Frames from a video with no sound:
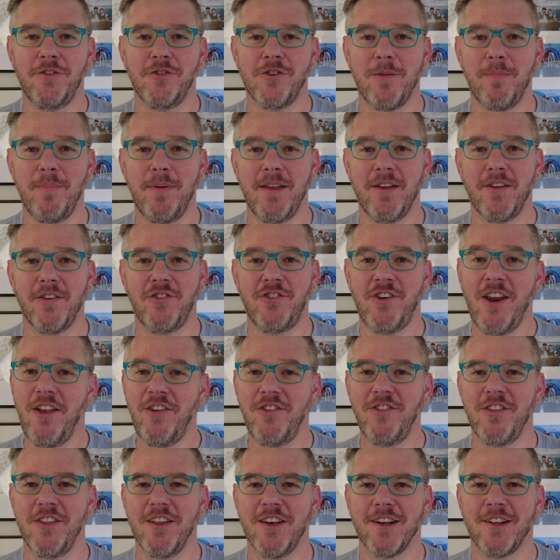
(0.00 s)
Trippy is
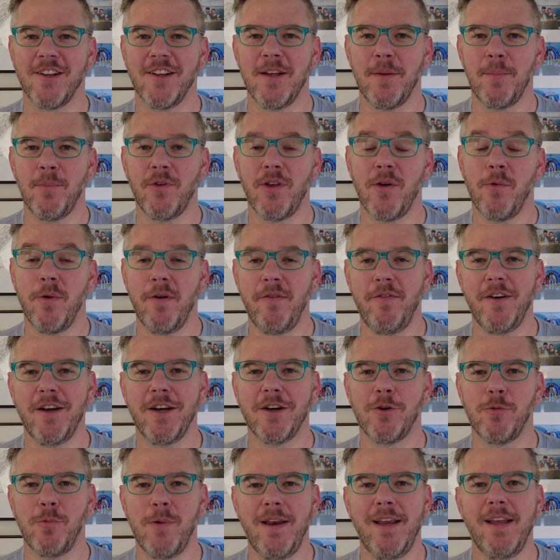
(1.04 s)
chasing the eclipse, and we
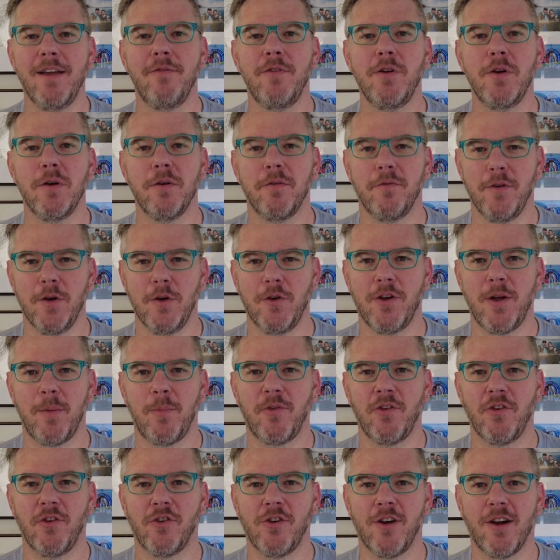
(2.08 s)
figured we'd give you a few
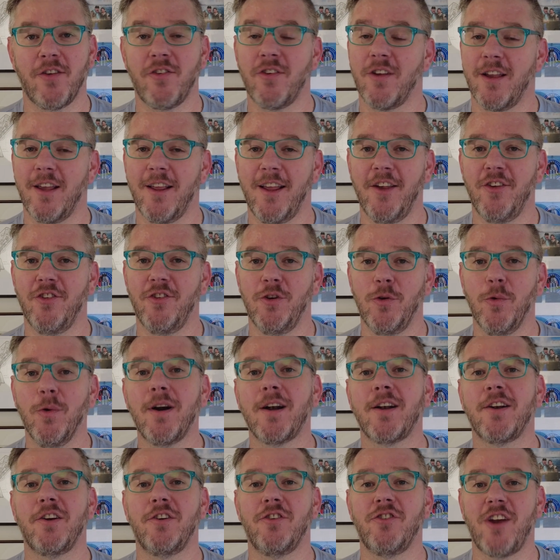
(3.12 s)
tips and tricks in case you
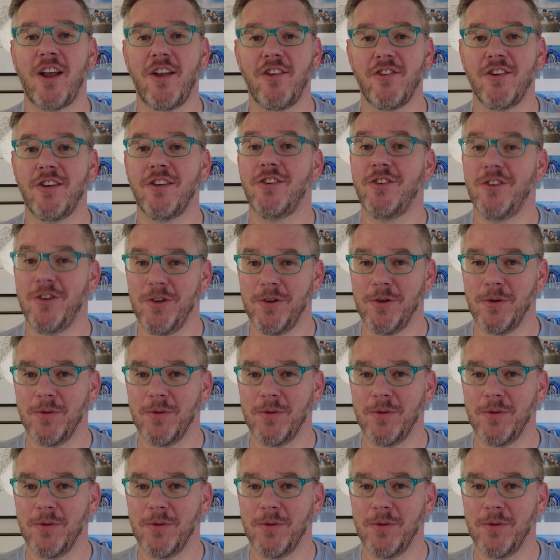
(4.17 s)
wanted to chase it too.